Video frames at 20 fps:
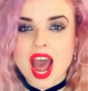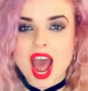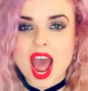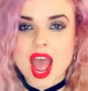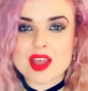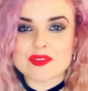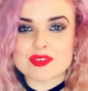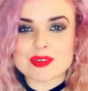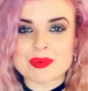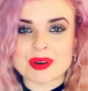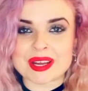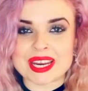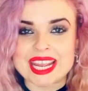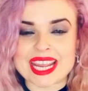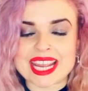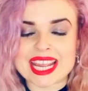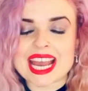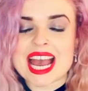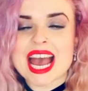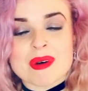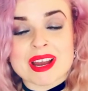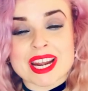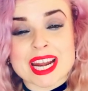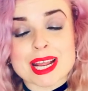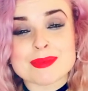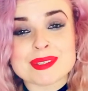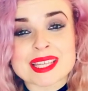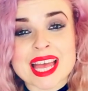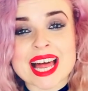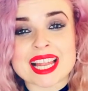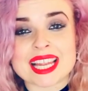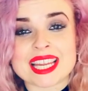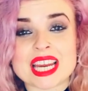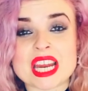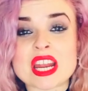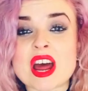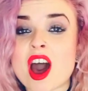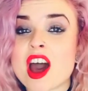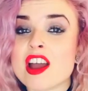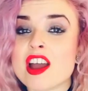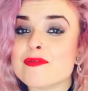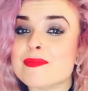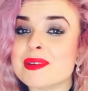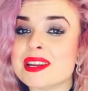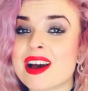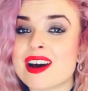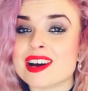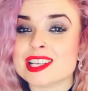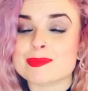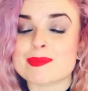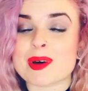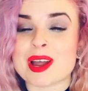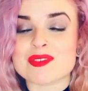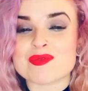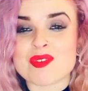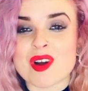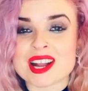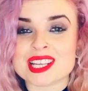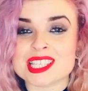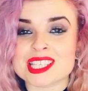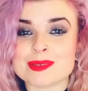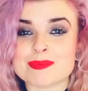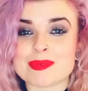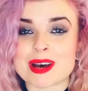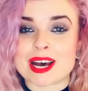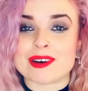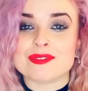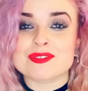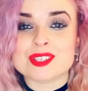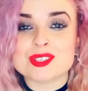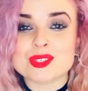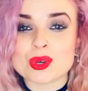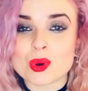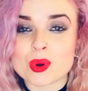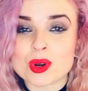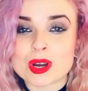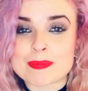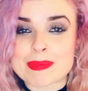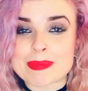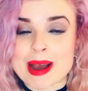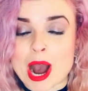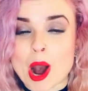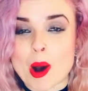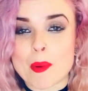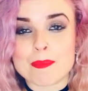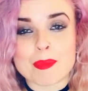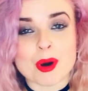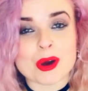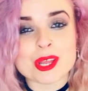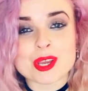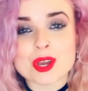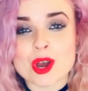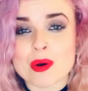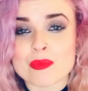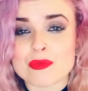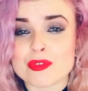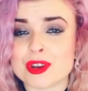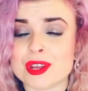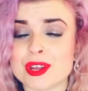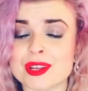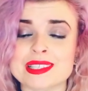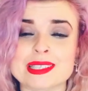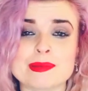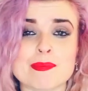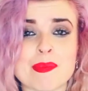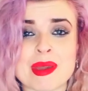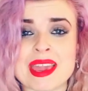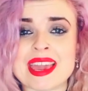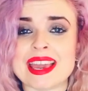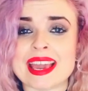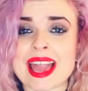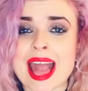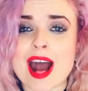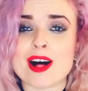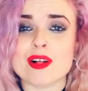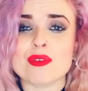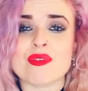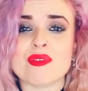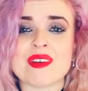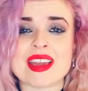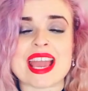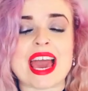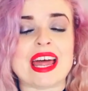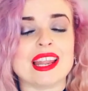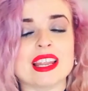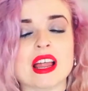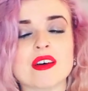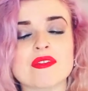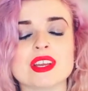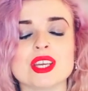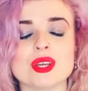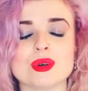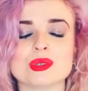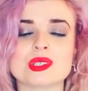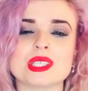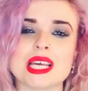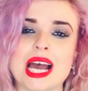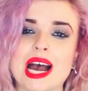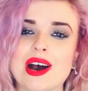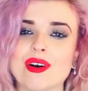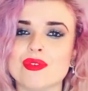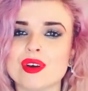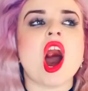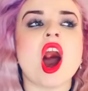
Hi everybody, my name's Helen and I've been asked by Rise Above to talk about body confidence, being healthy and loving yourself.